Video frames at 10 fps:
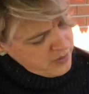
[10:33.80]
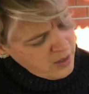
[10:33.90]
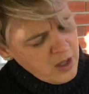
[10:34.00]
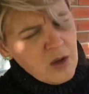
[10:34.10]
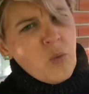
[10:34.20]

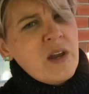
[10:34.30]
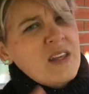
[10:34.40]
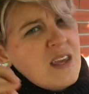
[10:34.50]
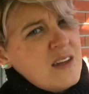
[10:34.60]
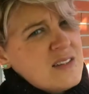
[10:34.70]
One
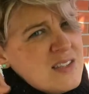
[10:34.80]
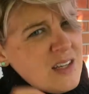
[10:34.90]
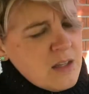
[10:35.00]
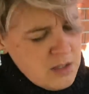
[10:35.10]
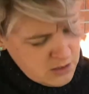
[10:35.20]
kid is
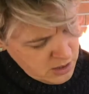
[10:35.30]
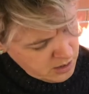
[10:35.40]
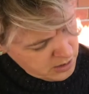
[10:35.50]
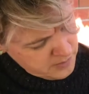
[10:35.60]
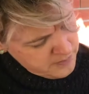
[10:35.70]
stuck in the
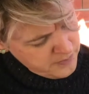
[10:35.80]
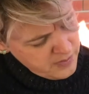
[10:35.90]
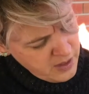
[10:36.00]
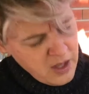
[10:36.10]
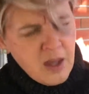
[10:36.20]
car.
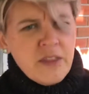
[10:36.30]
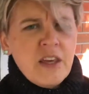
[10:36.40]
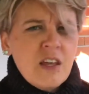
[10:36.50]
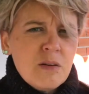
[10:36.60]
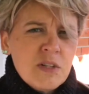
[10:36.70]

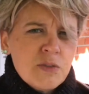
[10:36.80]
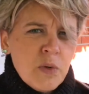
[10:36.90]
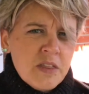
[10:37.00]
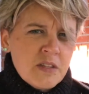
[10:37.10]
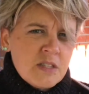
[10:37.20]
The other one's
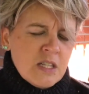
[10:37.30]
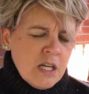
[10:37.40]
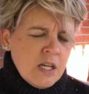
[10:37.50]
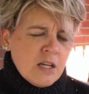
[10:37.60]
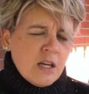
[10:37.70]
with
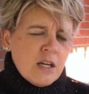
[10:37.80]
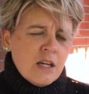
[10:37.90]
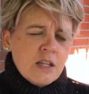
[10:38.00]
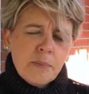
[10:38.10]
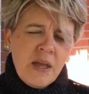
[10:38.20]

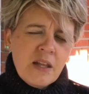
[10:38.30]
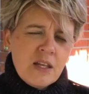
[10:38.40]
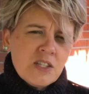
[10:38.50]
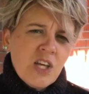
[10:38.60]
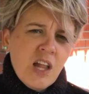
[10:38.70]
the
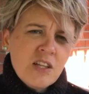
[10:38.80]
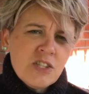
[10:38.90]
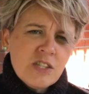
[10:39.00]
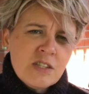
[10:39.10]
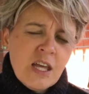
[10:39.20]

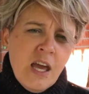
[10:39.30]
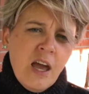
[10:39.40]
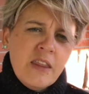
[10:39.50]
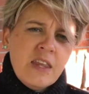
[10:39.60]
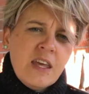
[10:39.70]
paleontologist,
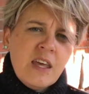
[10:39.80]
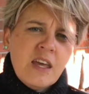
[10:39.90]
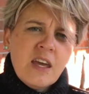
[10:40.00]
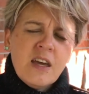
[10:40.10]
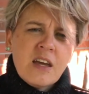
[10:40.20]
and
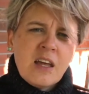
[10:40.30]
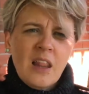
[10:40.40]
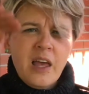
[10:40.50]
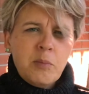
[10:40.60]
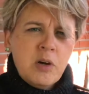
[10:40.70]
they
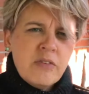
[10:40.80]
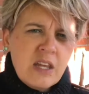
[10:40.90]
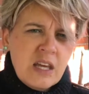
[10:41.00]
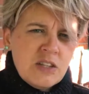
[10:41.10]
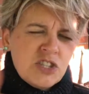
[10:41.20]
climb over
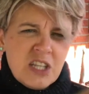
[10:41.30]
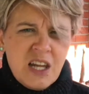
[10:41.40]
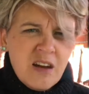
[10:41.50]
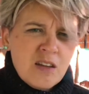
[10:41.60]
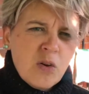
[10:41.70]
the edge to
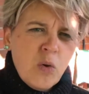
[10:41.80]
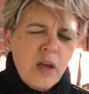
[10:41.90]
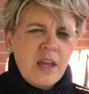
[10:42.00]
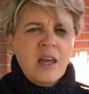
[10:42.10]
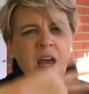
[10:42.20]
get out of the
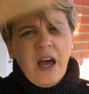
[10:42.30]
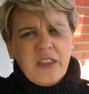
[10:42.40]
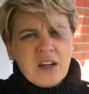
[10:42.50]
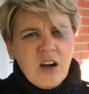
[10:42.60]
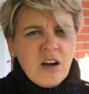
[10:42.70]
way, and
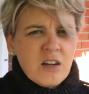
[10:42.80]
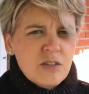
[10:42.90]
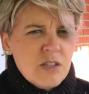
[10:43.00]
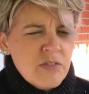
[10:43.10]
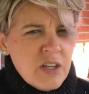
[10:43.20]
the car
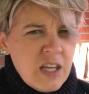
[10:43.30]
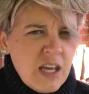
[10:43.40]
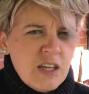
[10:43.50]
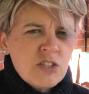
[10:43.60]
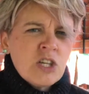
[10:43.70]
goes over the
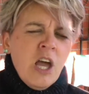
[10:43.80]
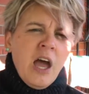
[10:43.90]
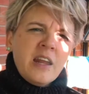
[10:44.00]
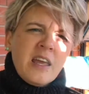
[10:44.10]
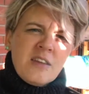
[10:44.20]
edge,
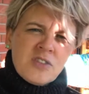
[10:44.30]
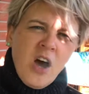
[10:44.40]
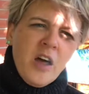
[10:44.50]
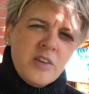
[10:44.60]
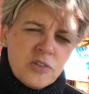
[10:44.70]
and it gets
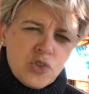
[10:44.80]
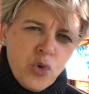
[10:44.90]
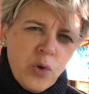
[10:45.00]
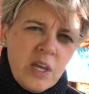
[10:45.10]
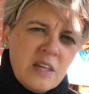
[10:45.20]
caught in a
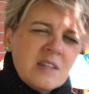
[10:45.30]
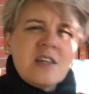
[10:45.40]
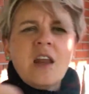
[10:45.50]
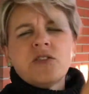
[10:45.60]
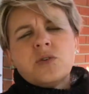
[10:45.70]
tree, and the
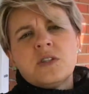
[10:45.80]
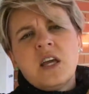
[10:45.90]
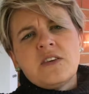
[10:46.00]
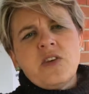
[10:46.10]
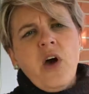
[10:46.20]
dinosaur
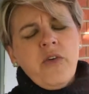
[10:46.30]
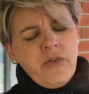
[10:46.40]
takes off.